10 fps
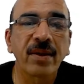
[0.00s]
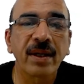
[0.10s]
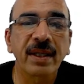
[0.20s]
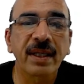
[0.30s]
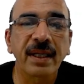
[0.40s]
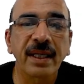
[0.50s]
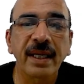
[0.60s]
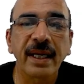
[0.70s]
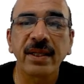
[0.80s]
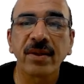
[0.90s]
or green
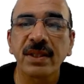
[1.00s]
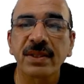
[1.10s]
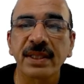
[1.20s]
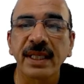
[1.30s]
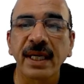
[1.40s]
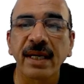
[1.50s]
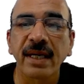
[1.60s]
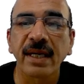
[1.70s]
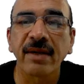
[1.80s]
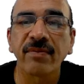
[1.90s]
light, or same
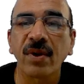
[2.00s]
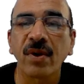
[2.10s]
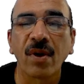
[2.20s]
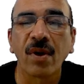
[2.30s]
for all